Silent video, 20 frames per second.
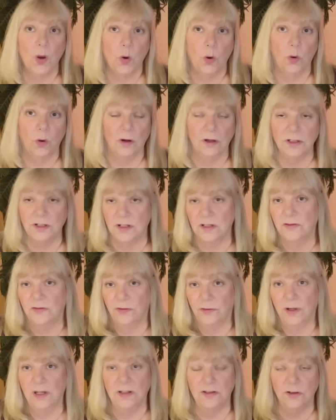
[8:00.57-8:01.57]
or it just
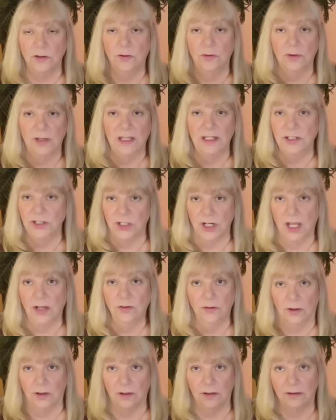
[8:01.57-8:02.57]
frees you in
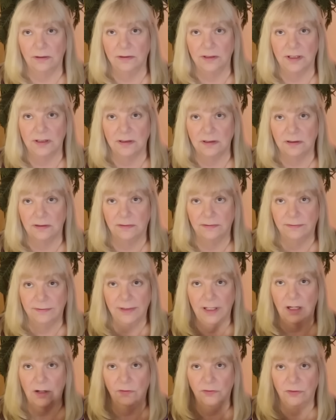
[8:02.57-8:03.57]
general just
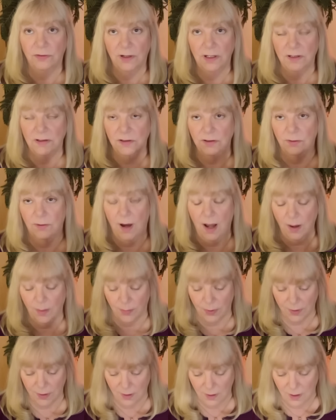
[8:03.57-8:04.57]
you know, frees you
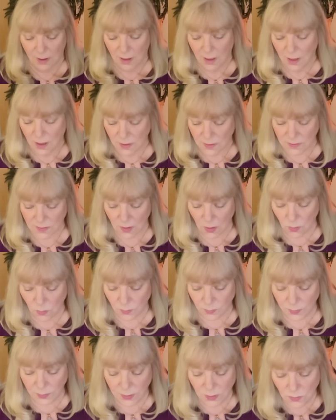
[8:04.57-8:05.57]
up. So
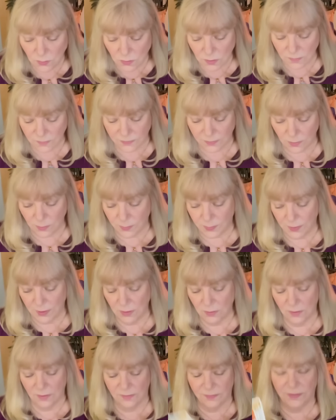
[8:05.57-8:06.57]
beautiful,
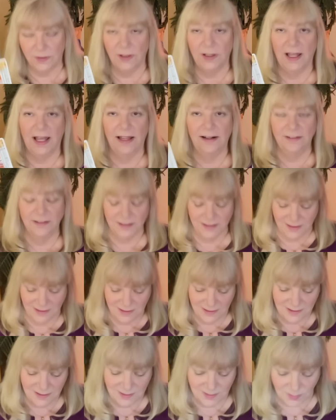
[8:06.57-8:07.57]
beautiful energy.
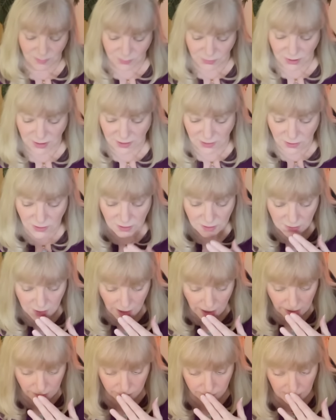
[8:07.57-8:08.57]
This is a pretty good
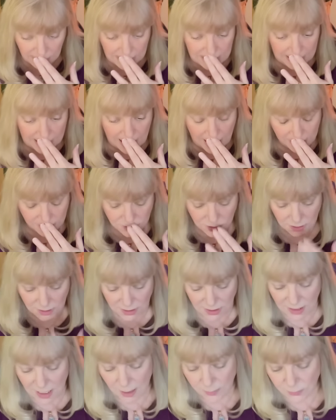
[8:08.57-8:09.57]
uh, reading,
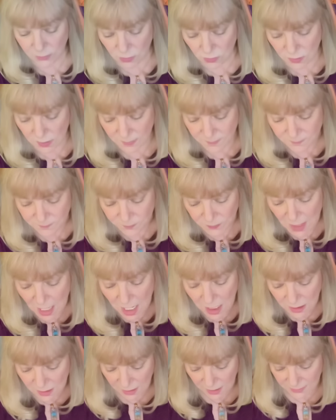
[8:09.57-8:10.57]
actually, Capricorn.
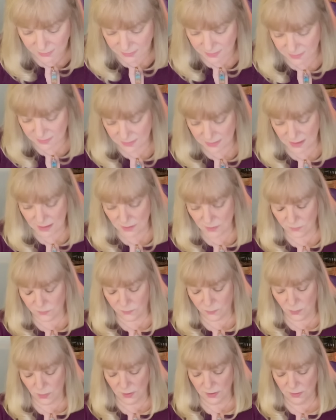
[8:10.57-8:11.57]
Nice to see it
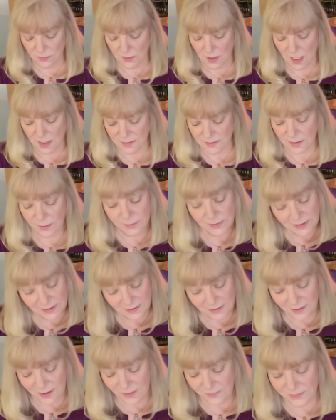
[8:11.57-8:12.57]
for you guys. I
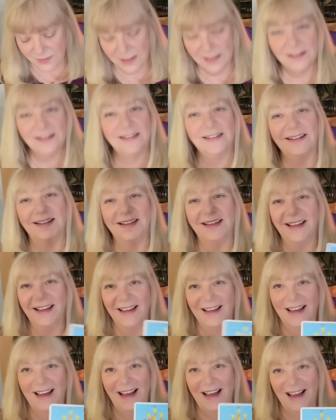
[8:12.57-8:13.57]
really love this
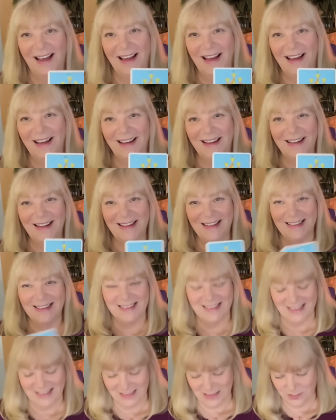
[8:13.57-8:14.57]
uh,
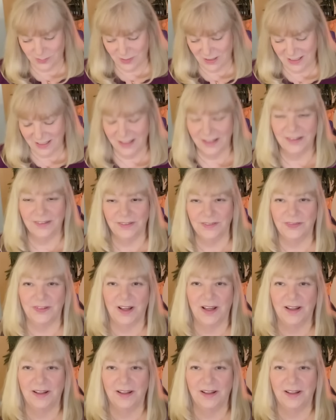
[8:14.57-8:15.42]
Three of